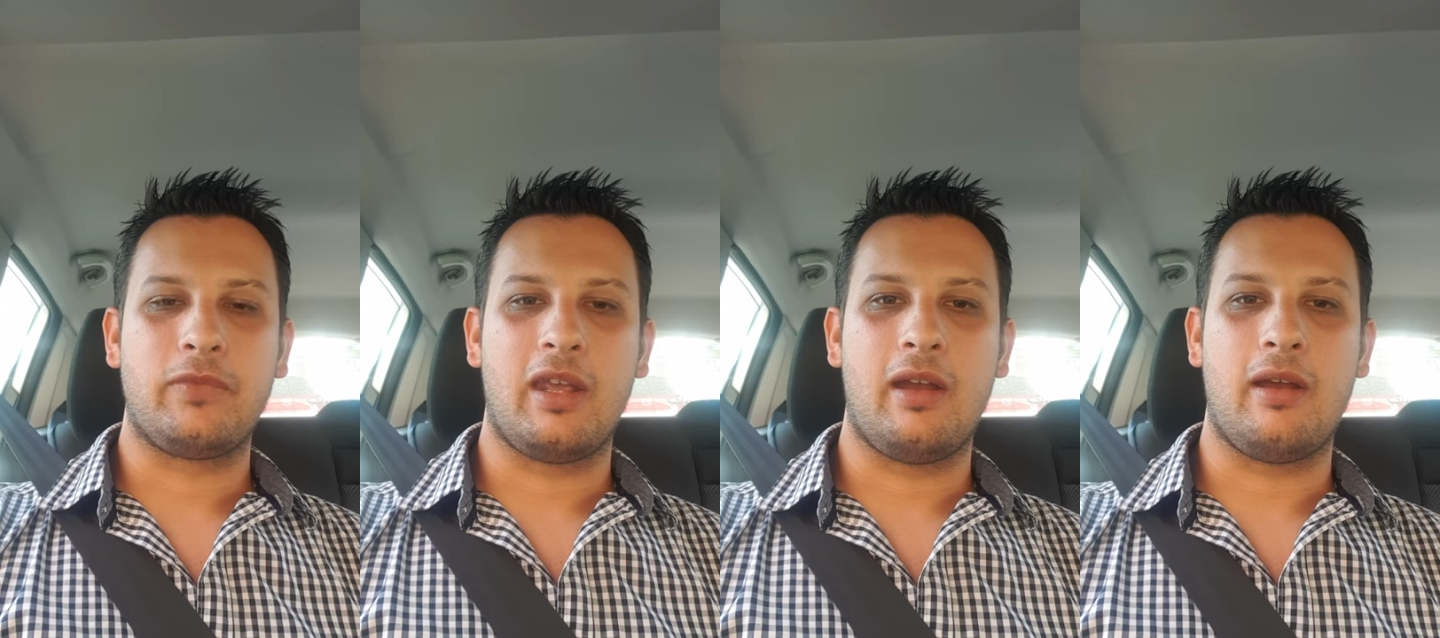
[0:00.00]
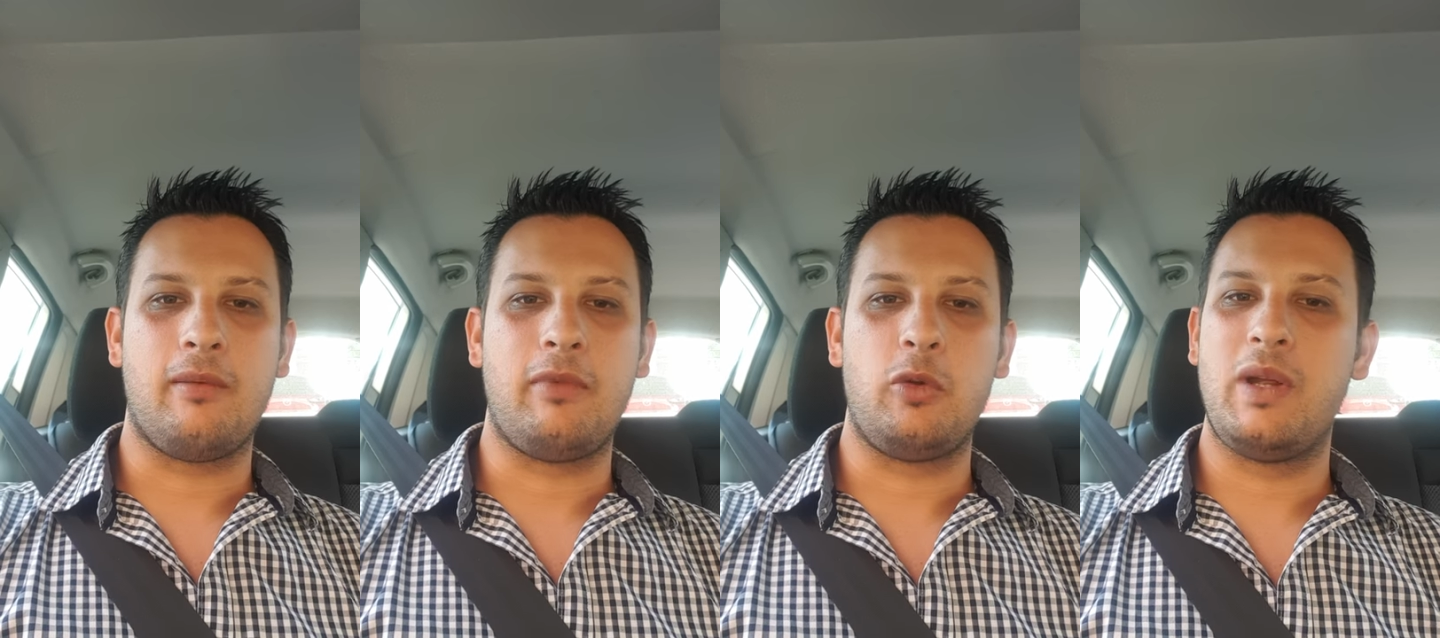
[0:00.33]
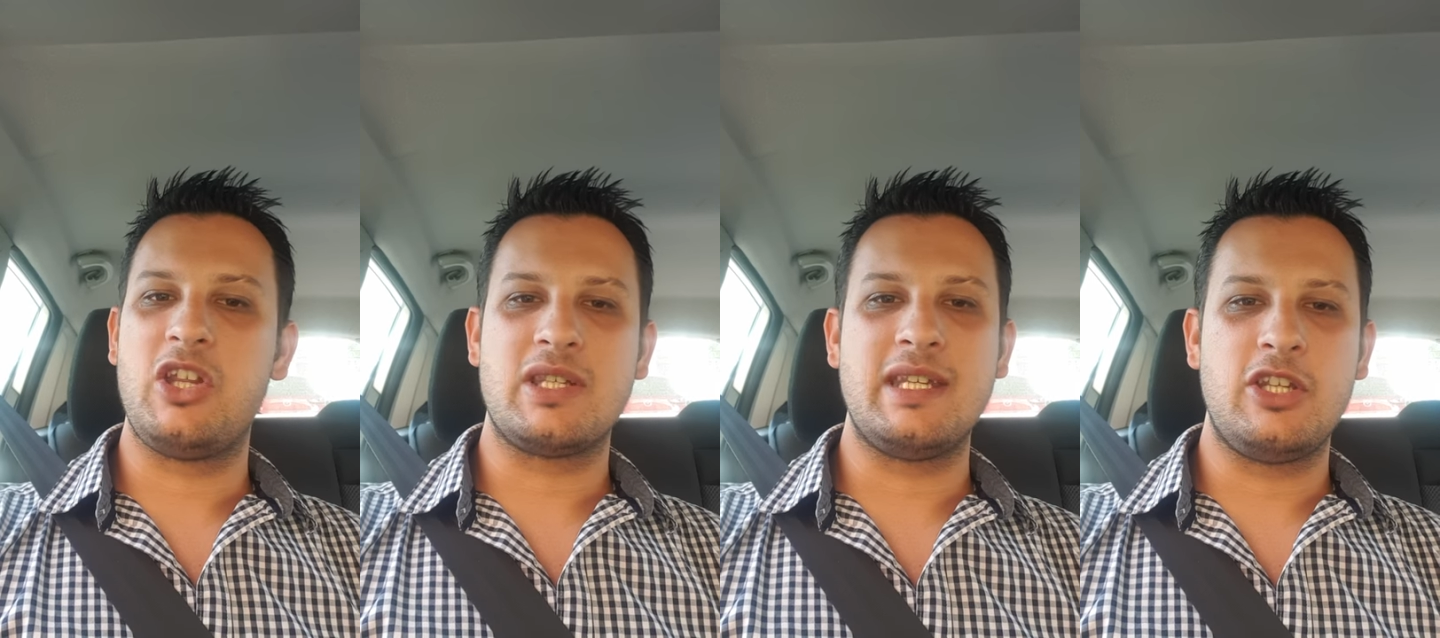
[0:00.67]
And
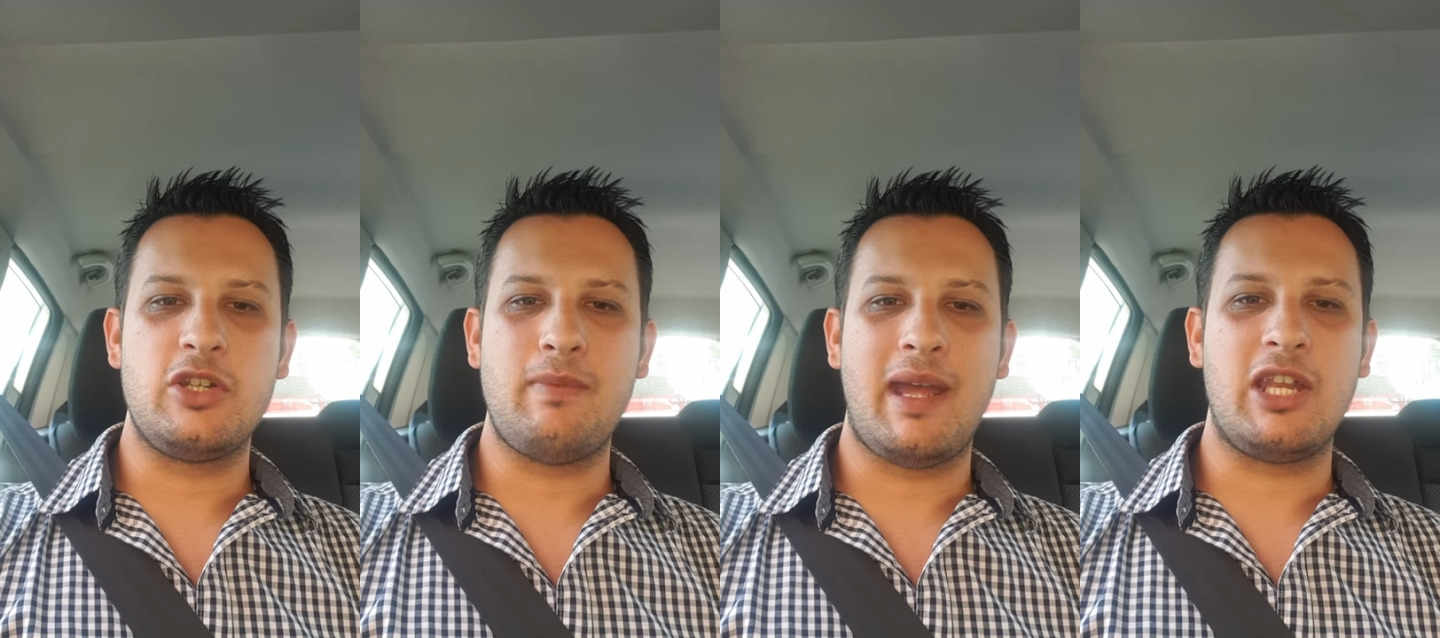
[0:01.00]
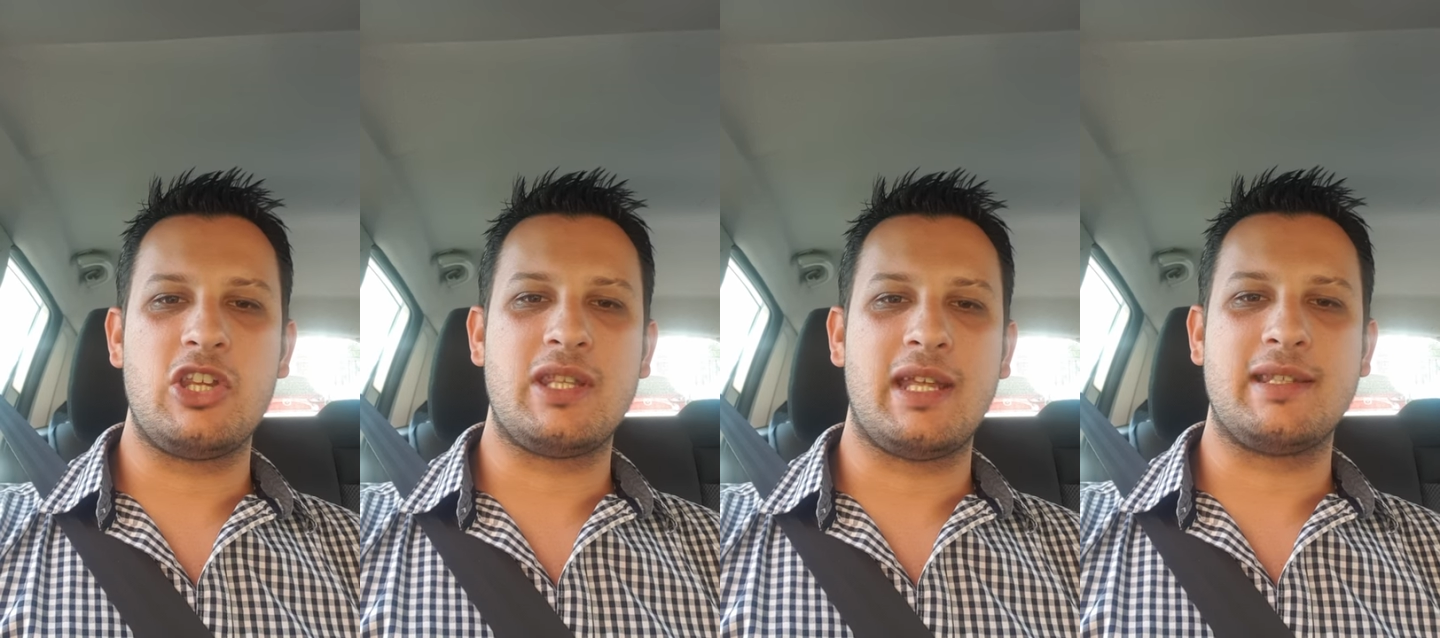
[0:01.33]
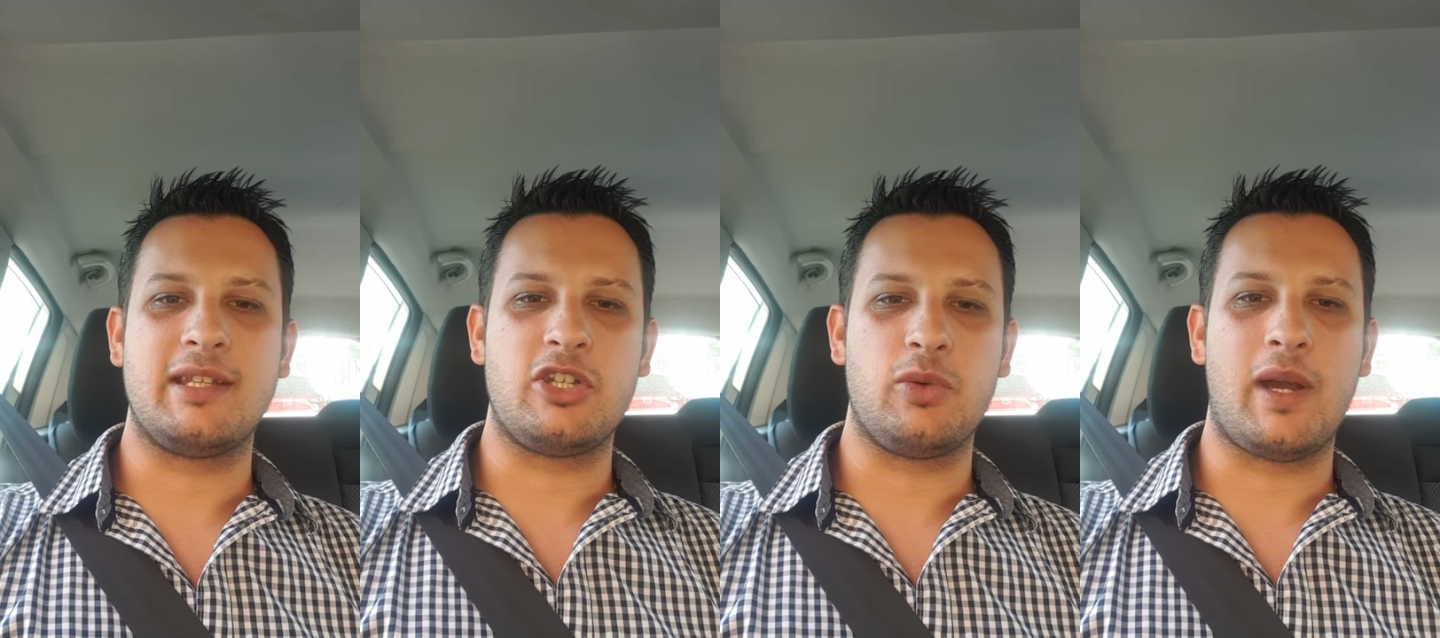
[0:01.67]
we just need to manage that
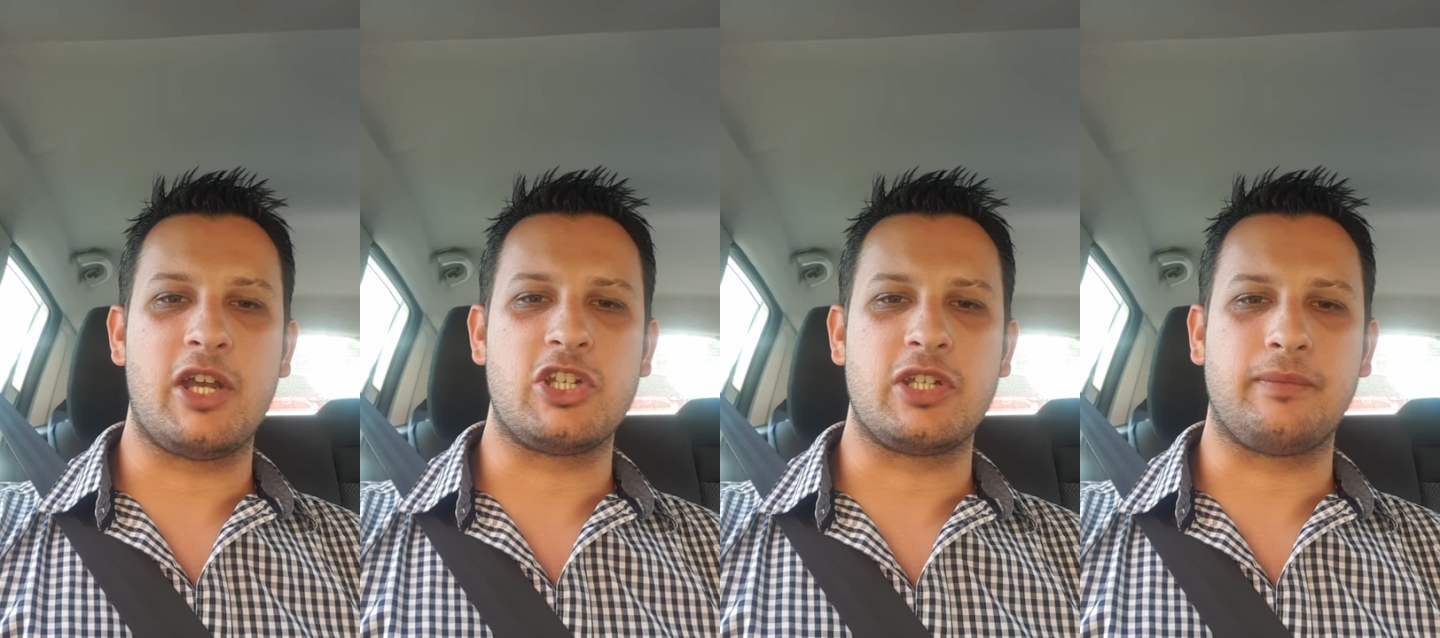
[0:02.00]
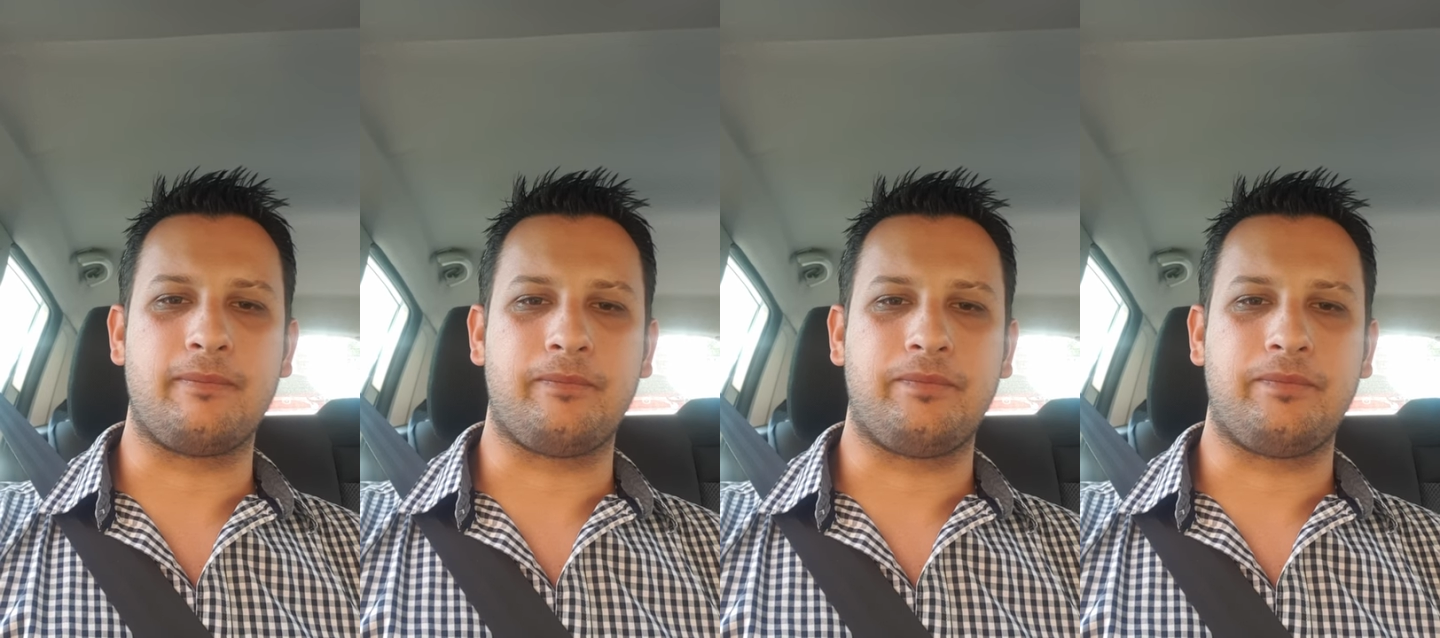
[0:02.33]
situation.